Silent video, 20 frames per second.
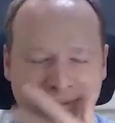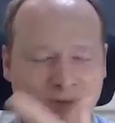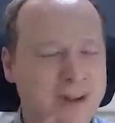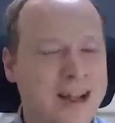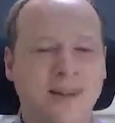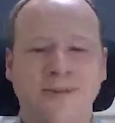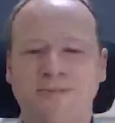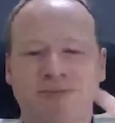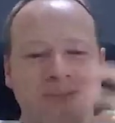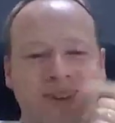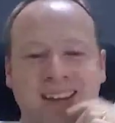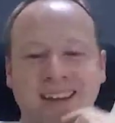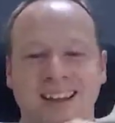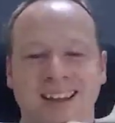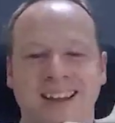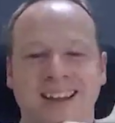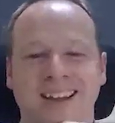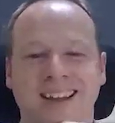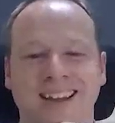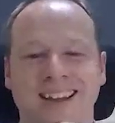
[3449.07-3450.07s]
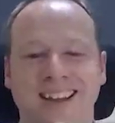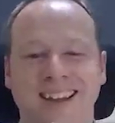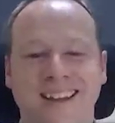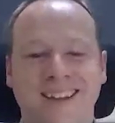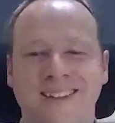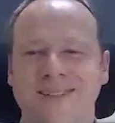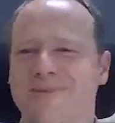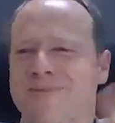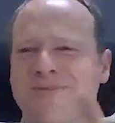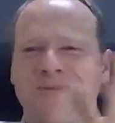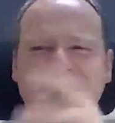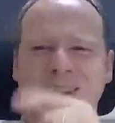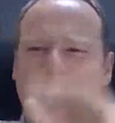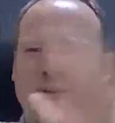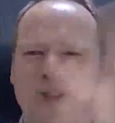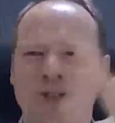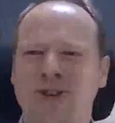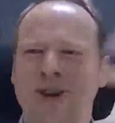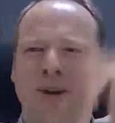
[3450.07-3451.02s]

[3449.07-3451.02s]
Well, with